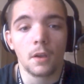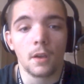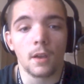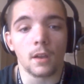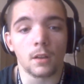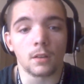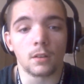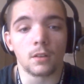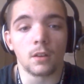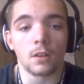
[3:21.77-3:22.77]

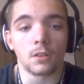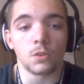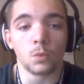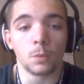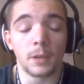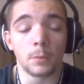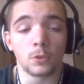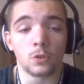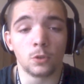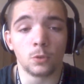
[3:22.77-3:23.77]
and you will be able
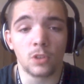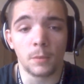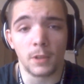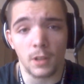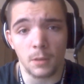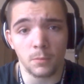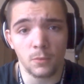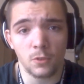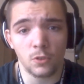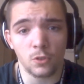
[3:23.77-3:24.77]
to summon them
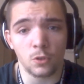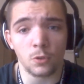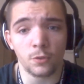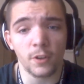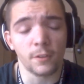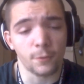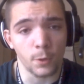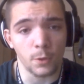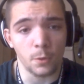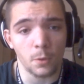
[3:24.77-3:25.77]
to fight for
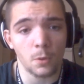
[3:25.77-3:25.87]
you,